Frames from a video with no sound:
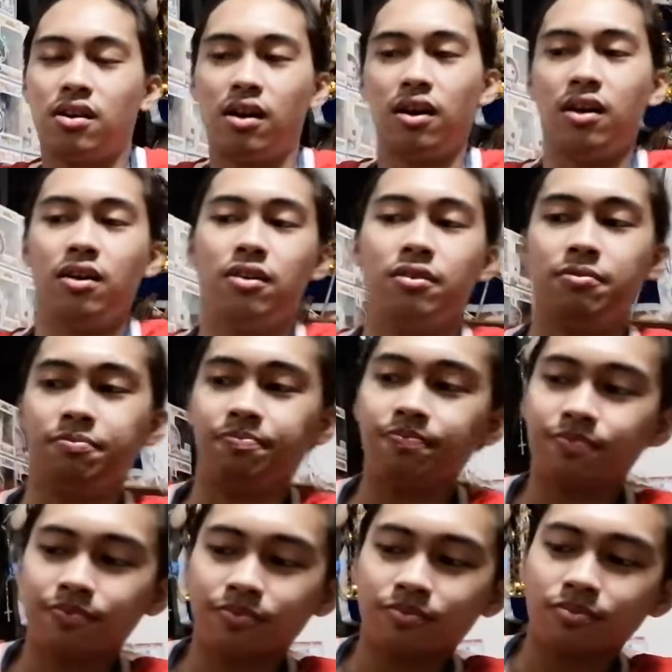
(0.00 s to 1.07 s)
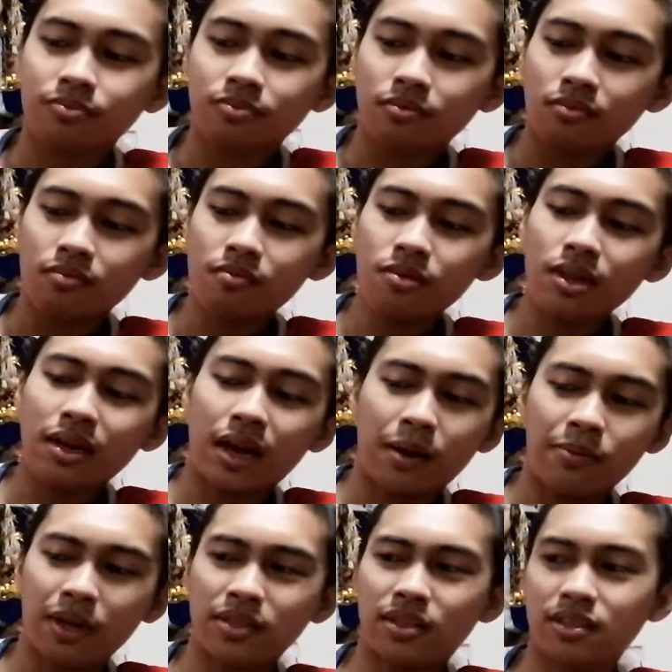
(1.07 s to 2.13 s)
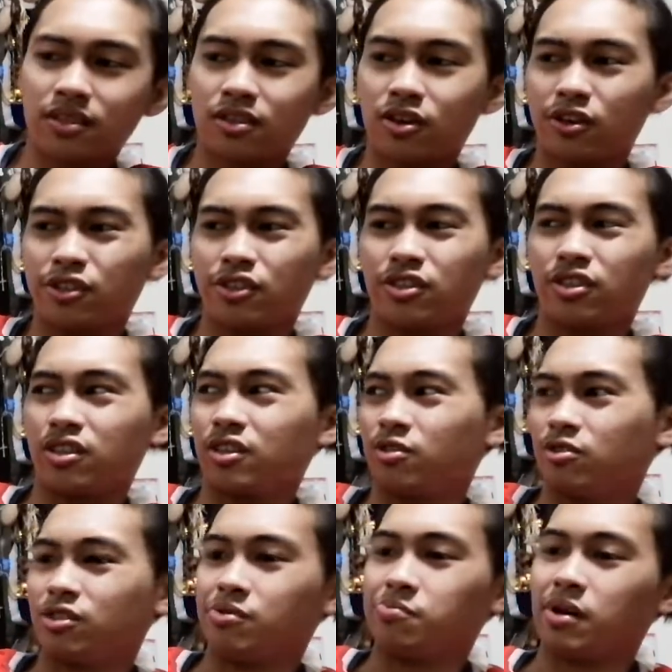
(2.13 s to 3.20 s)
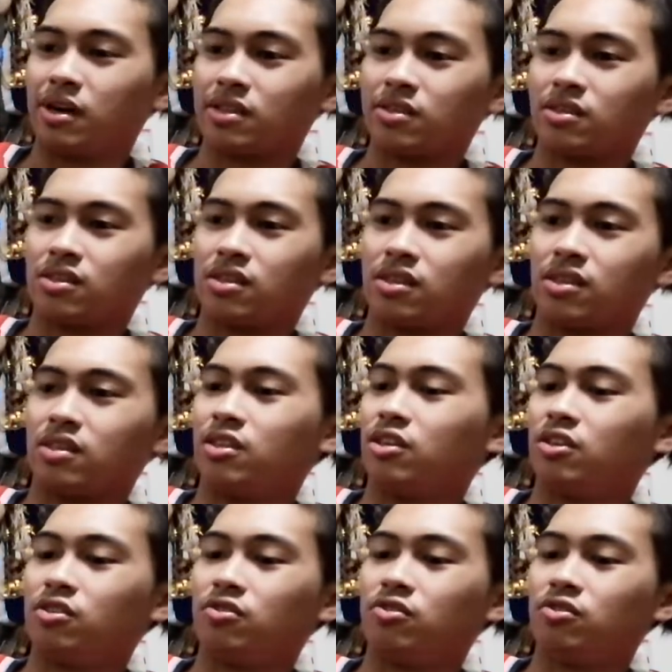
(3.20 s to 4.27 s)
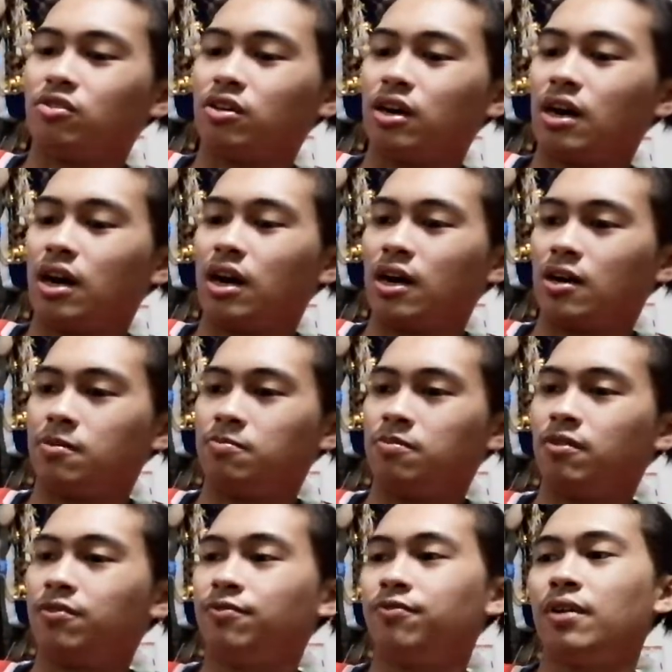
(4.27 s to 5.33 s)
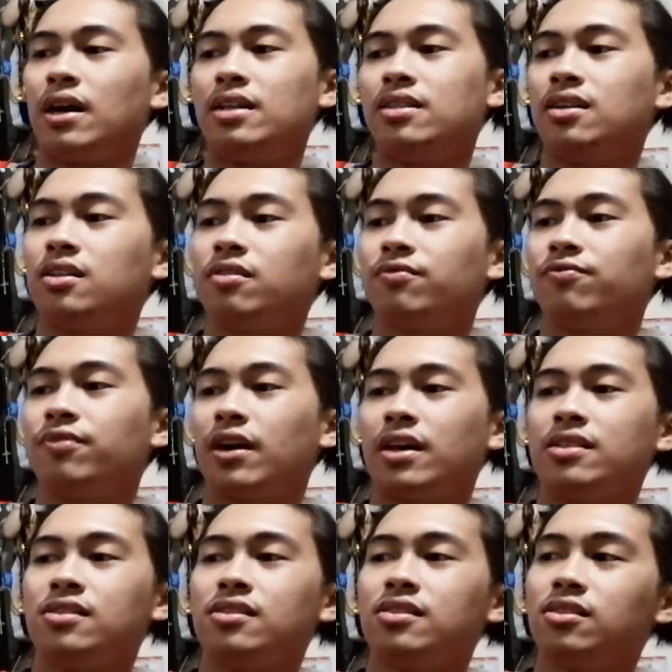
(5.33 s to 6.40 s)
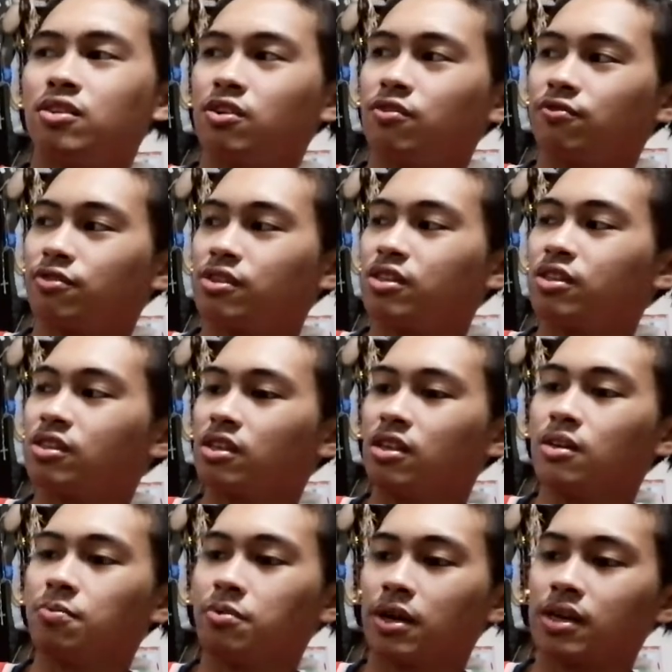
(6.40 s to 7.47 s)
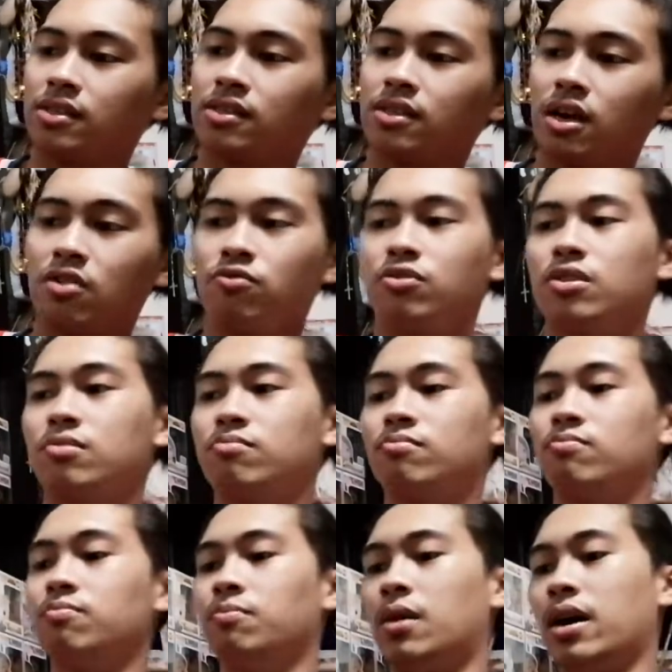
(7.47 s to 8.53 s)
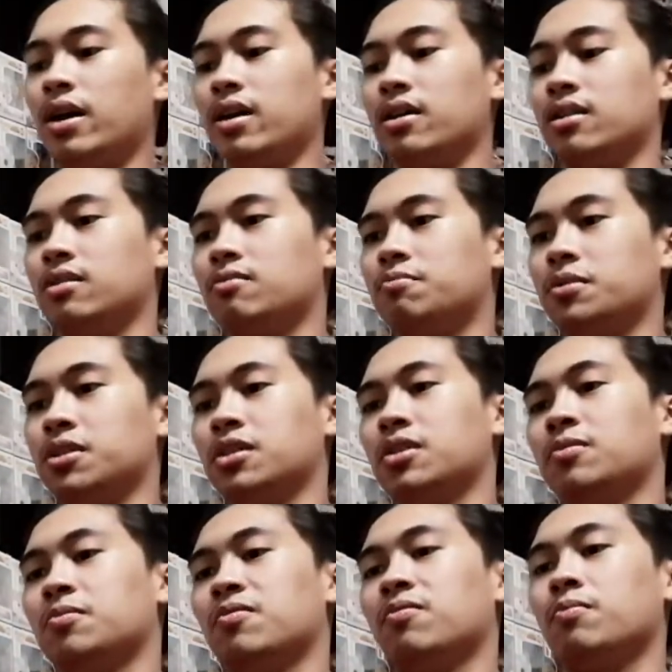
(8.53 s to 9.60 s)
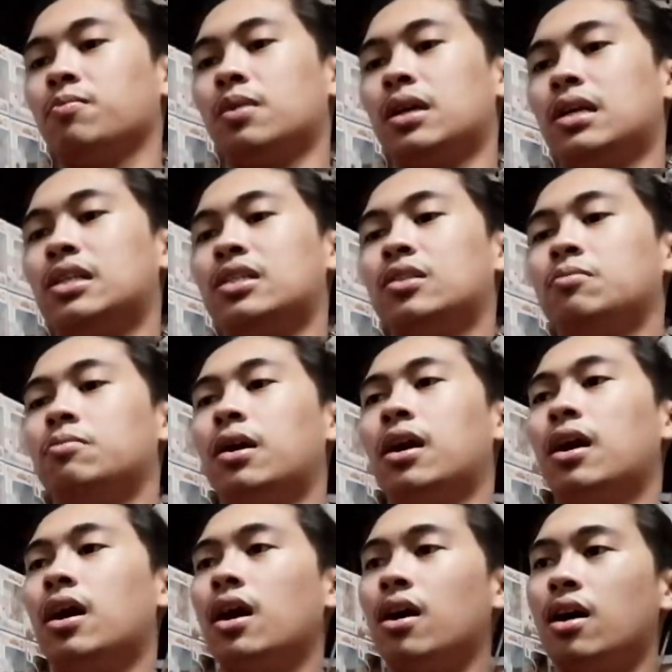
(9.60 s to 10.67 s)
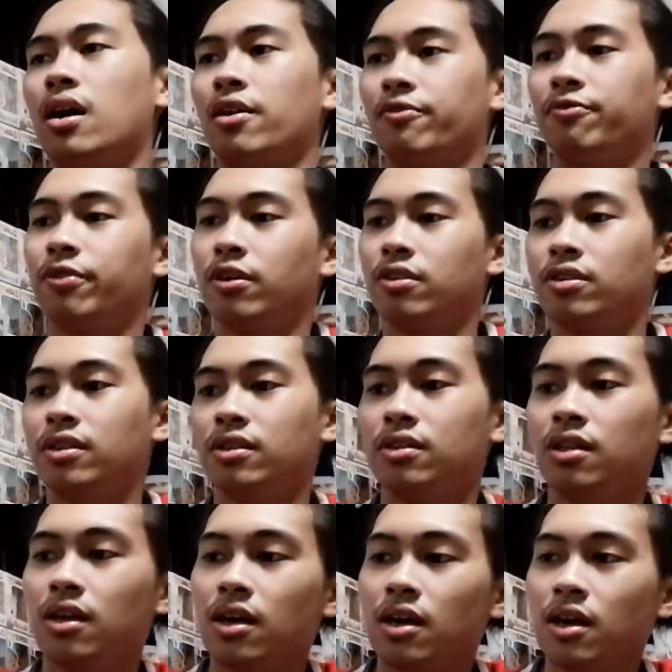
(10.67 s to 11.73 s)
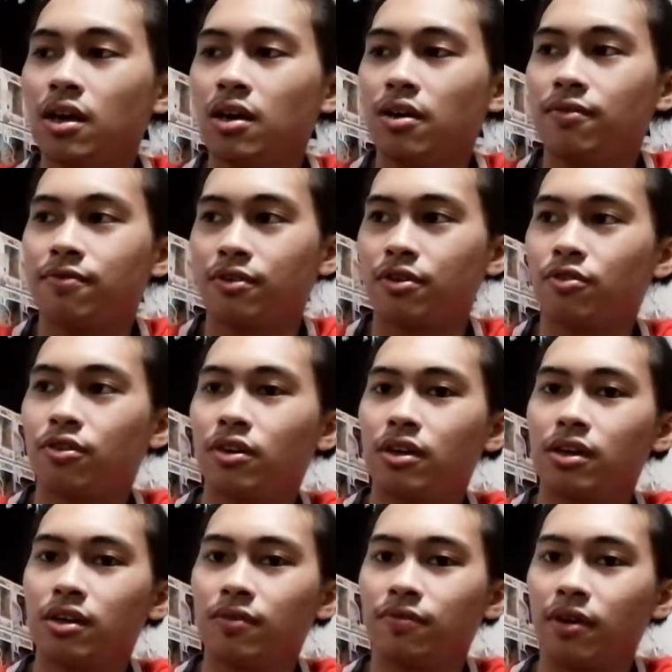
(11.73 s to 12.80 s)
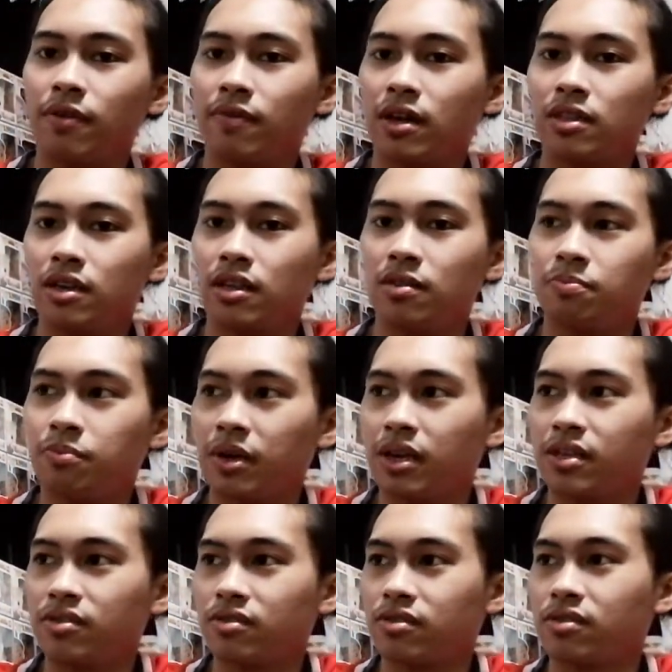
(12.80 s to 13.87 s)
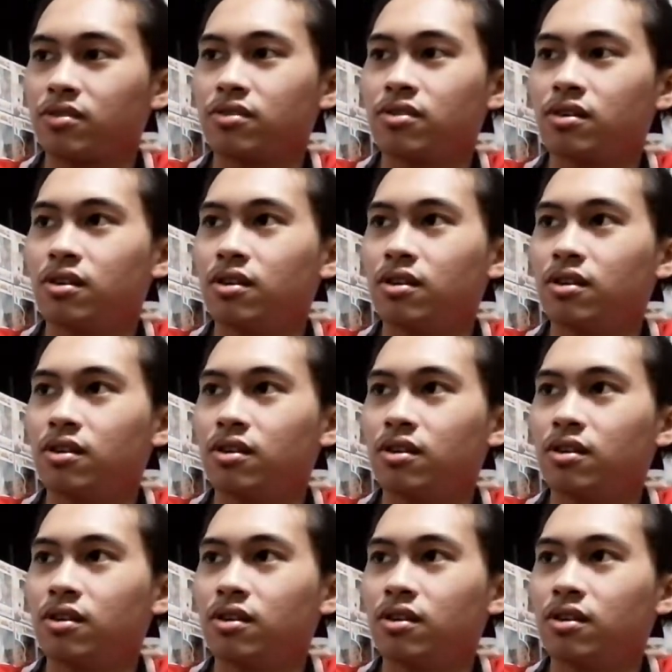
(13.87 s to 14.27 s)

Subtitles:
I'm not that conscious on the OG box. If I didn't find this, for steal price, I wouldn't buy it in the first place. But I found it for only 500 pesos.